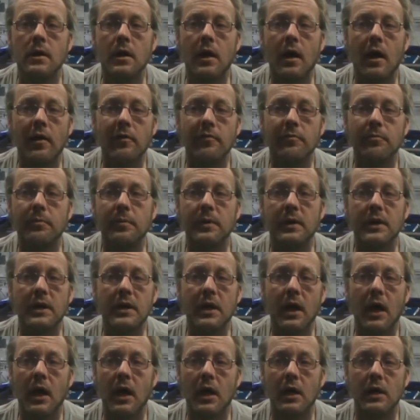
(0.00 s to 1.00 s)
I've
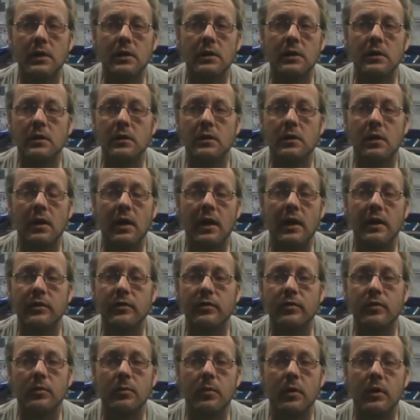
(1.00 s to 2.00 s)
begun, in the
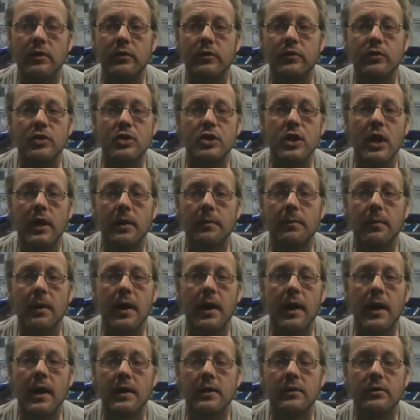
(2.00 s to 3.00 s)
last few months, to check my
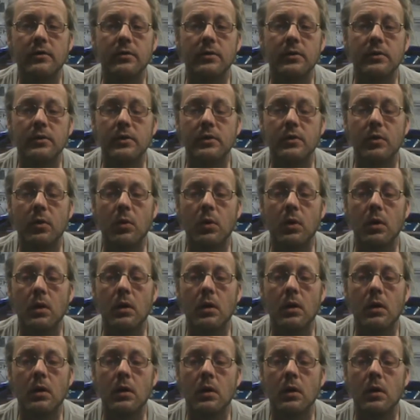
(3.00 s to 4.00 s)
attitude at the door.
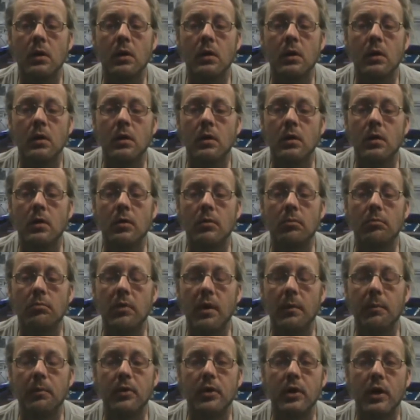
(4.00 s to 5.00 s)

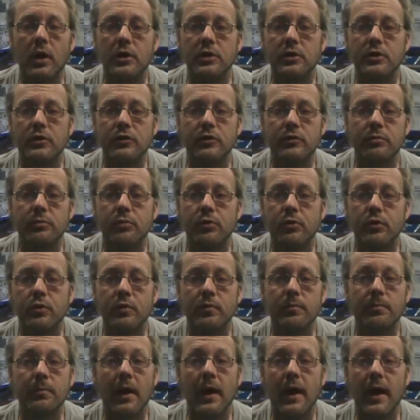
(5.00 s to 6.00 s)
My production's
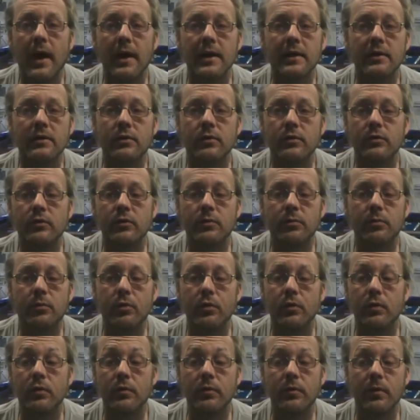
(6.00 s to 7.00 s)
improved, my attitude's
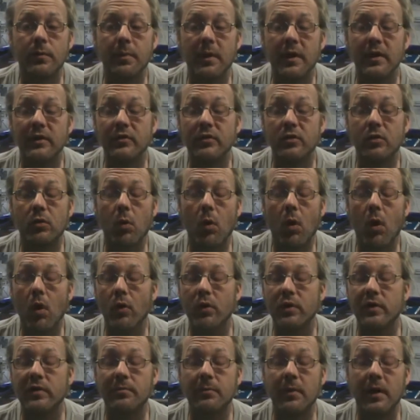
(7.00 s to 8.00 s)
improved, the basic
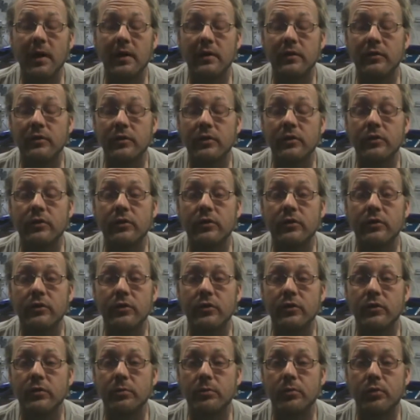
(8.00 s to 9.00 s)
quality of my
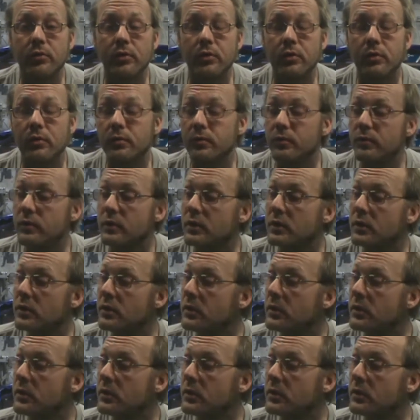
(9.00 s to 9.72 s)
existence is improved.